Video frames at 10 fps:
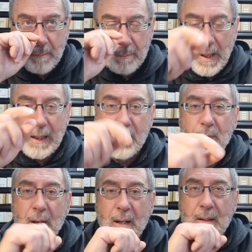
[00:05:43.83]
Black and
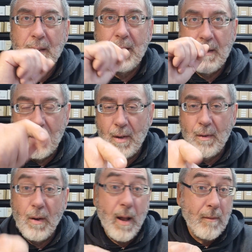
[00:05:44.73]
red,
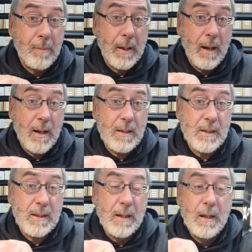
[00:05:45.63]
no. I have been
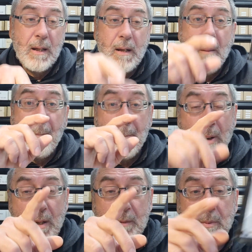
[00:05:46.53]
asked,
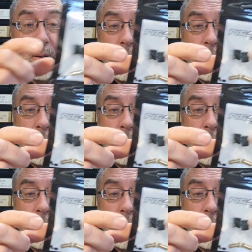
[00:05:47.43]
possibly